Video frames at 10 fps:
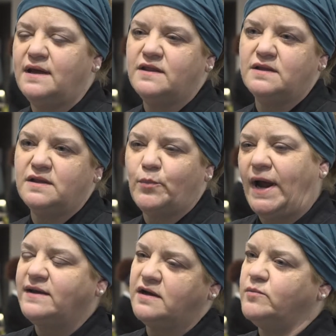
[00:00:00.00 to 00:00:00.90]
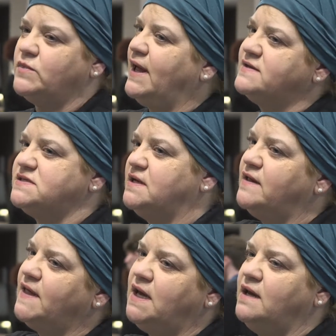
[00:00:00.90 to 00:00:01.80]
in the practicum class
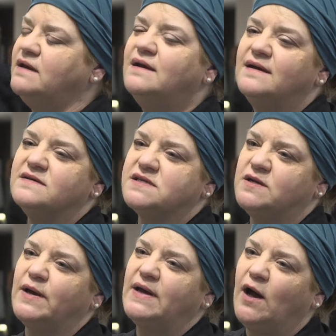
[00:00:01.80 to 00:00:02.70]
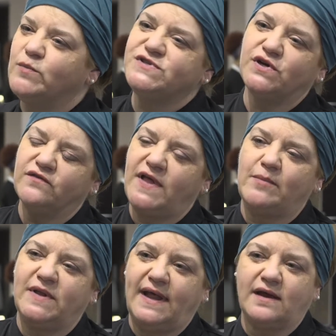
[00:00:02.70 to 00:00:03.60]
and in the heat is going to help serve
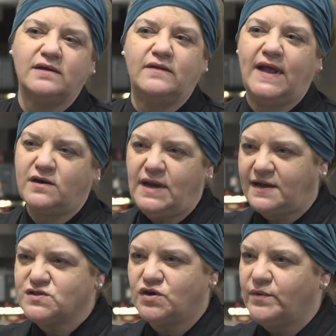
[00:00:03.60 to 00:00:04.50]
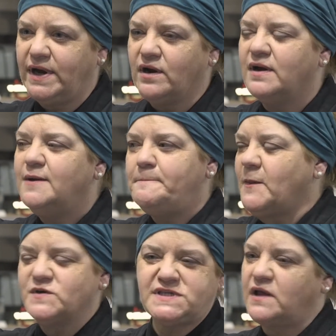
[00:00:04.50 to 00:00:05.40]
them in that in that next career.
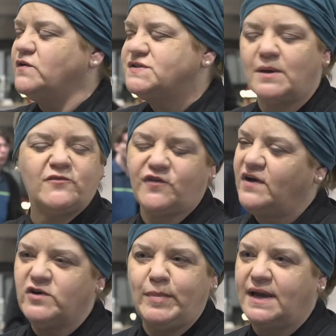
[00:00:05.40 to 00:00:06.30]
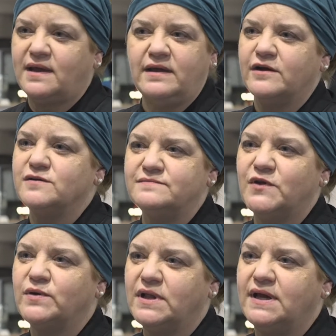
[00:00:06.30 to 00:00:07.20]
There's there's something for everybody here.
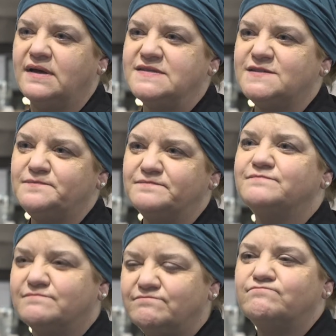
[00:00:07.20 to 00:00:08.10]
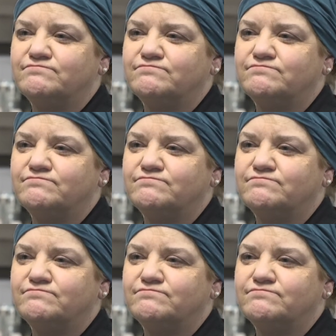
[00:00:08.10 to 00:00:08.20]
There really is.